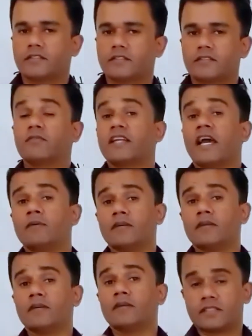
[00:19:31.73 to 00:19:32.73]
But what
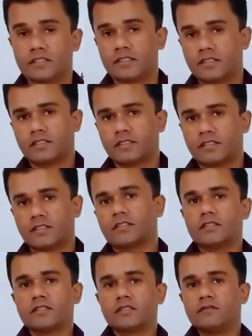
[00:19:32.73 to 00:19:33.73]
happened?
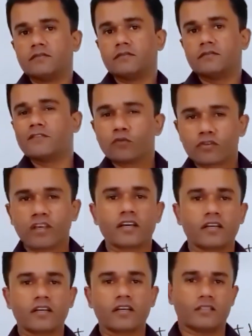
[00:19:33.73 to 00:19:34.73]
Within few seconds,
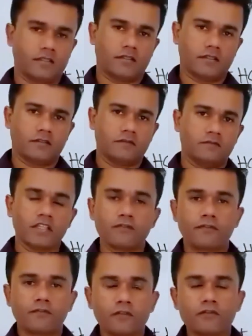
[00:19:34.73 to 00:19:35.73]

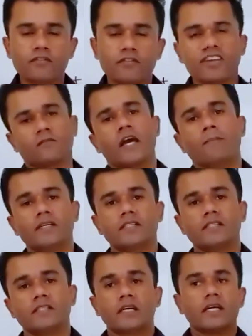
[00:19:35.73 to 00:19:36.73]
what happened?
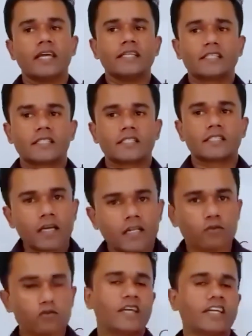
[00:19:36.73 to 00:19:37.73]
Entire
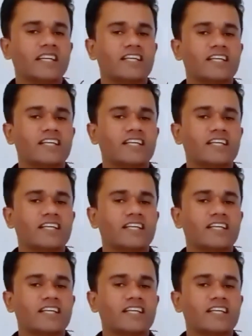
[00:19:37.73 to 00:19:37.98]
room, entire